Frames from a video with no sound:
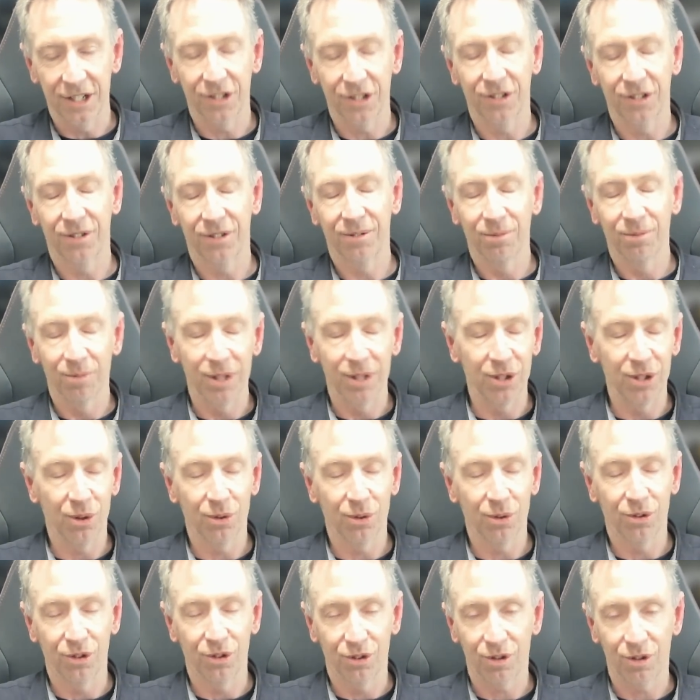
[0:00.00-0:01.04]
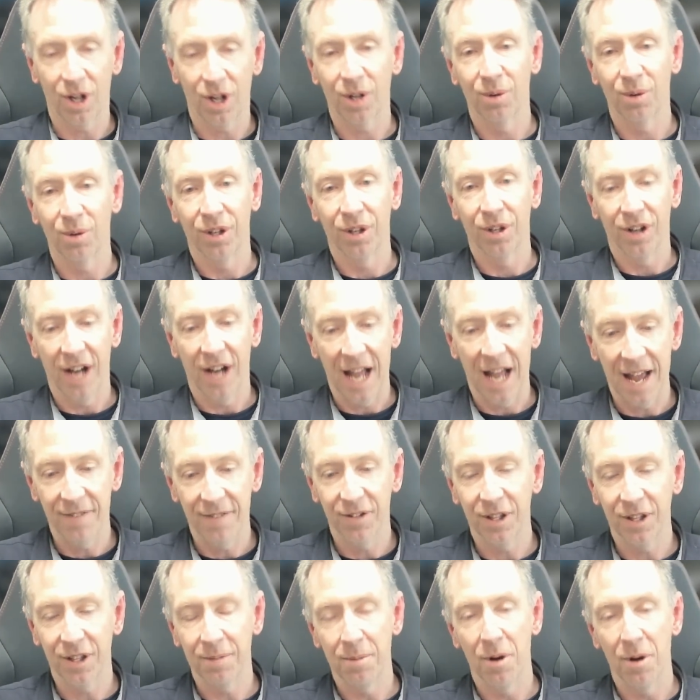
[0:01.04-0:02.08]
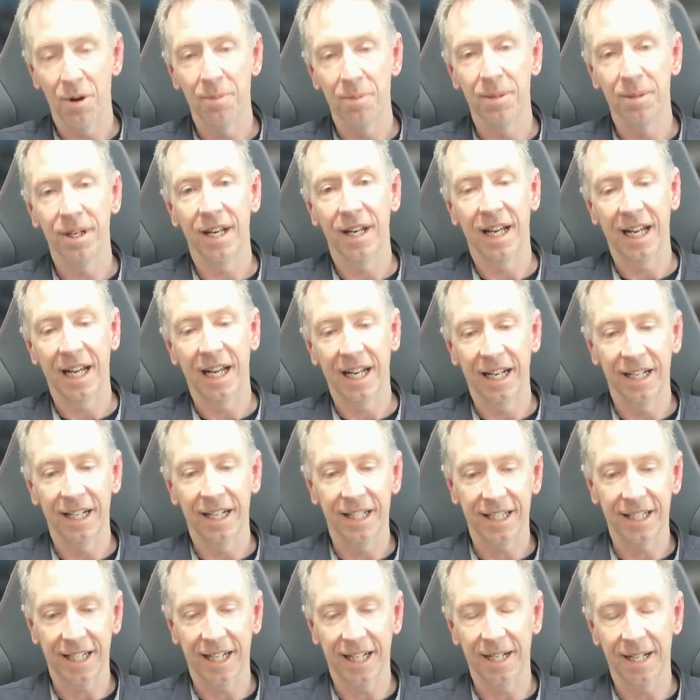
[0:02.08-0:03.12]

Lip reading: just resources struggle that I have at the moment. And